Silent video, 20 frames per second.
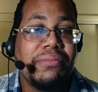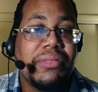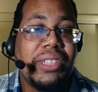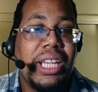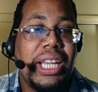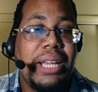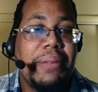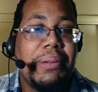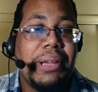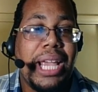
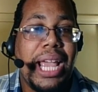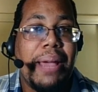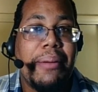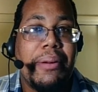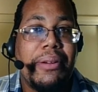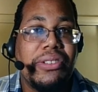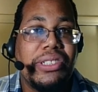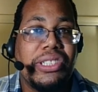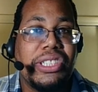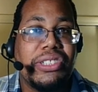He became a
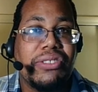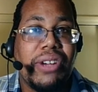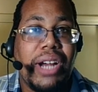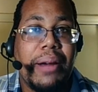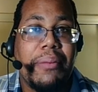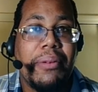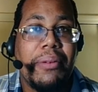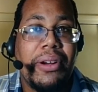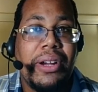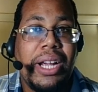new
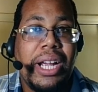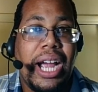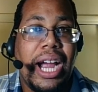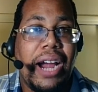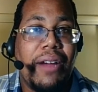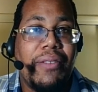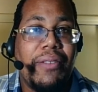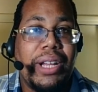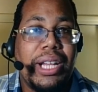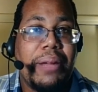subscriber. I
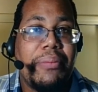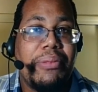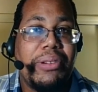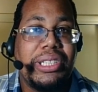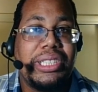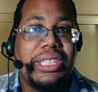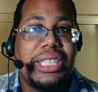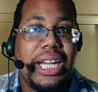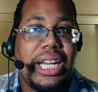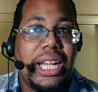really
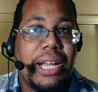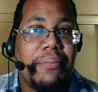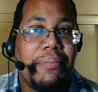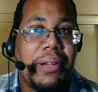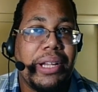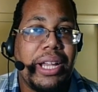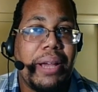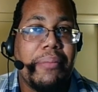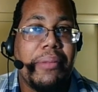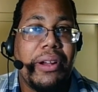appreciate him
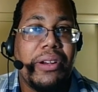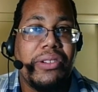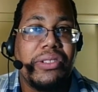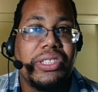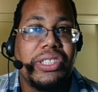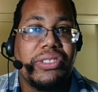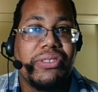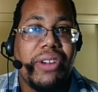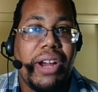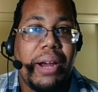becoming a new
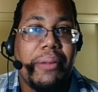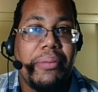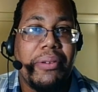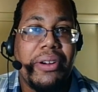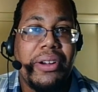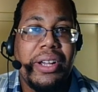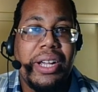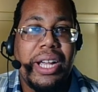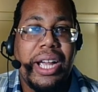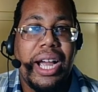subscriber.
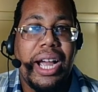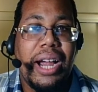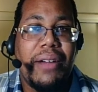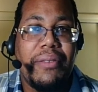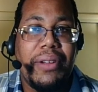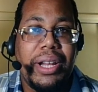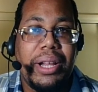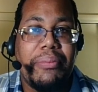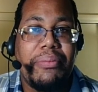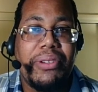I
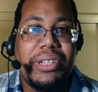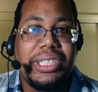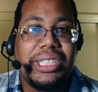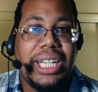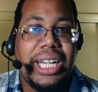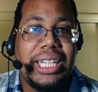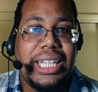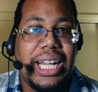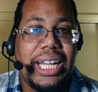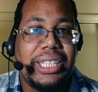really
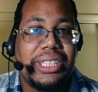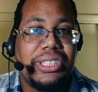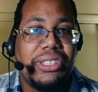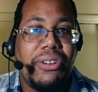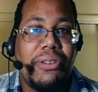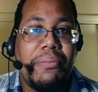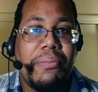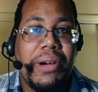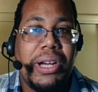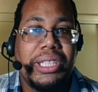appreciate that so
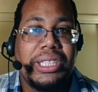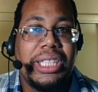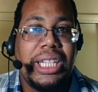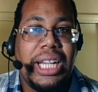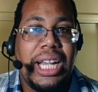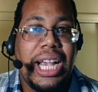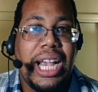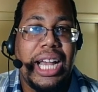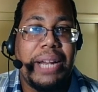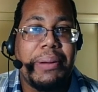much.
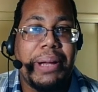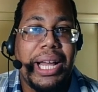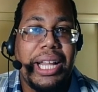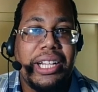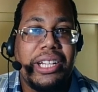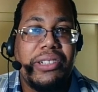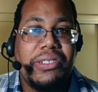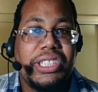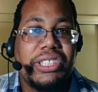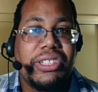And my other
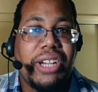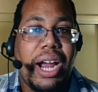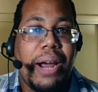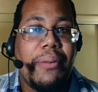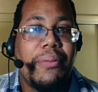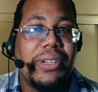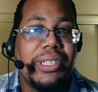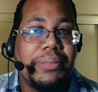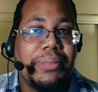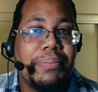new subscriber
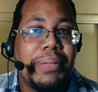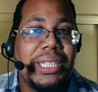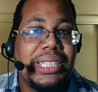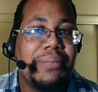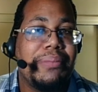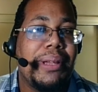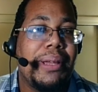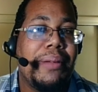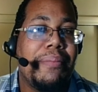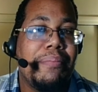was
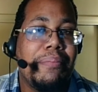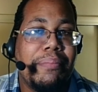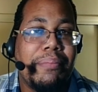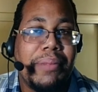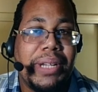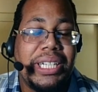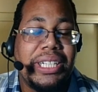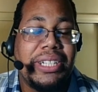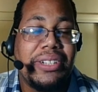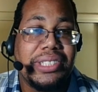Benjamin
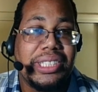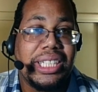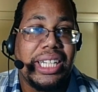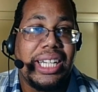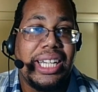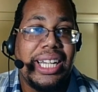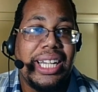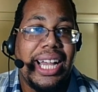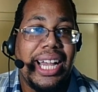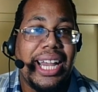Mendoza.
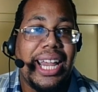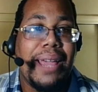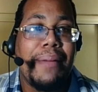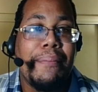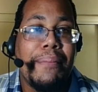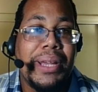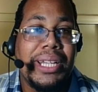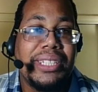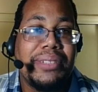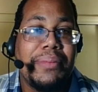Again,
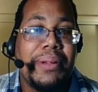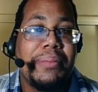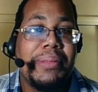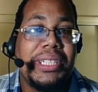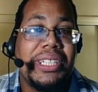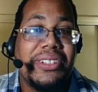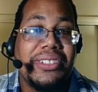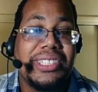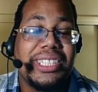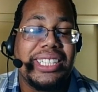Benjamin
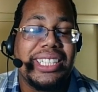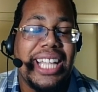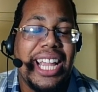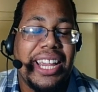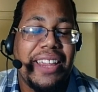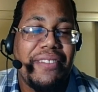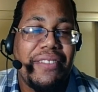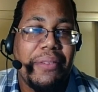Mendoza. Thank you for